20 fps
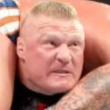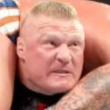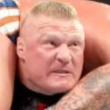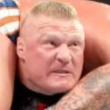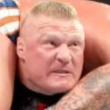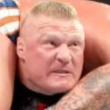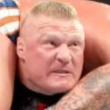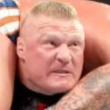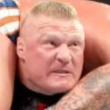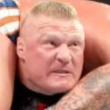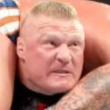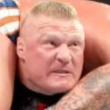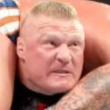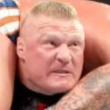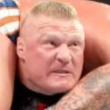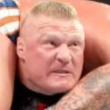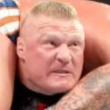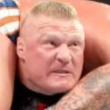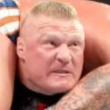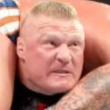
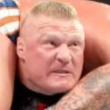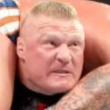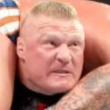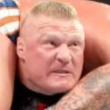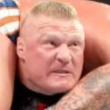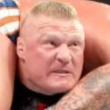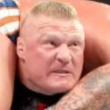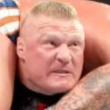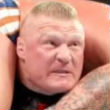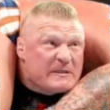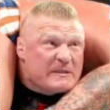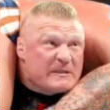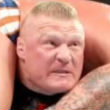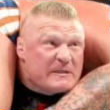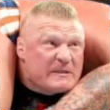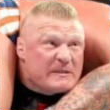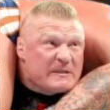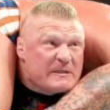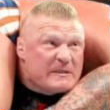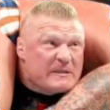
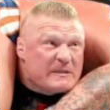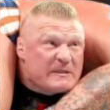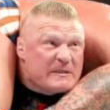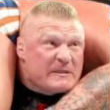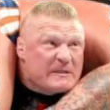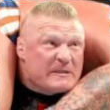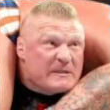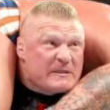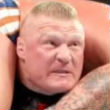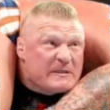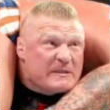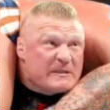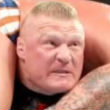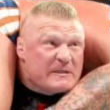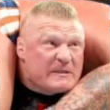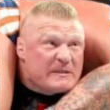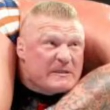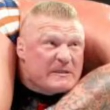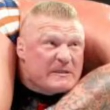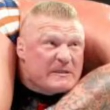
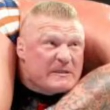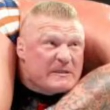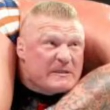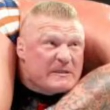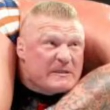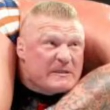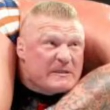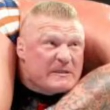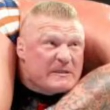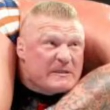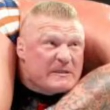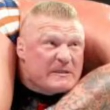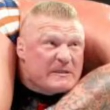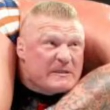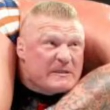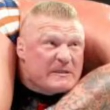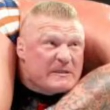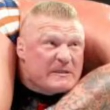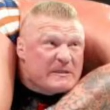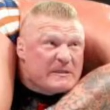
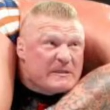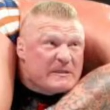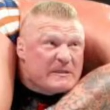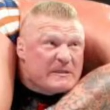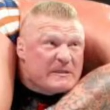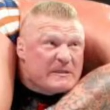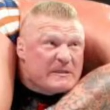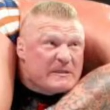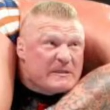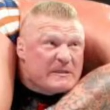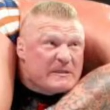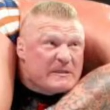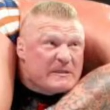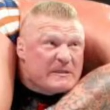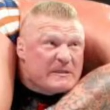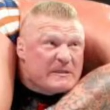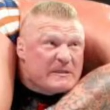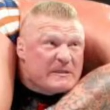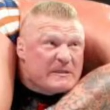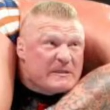
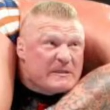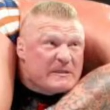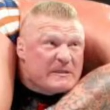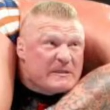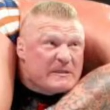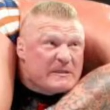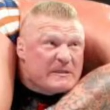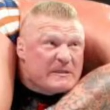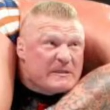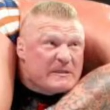The face doesn't move, so there is nothing to read.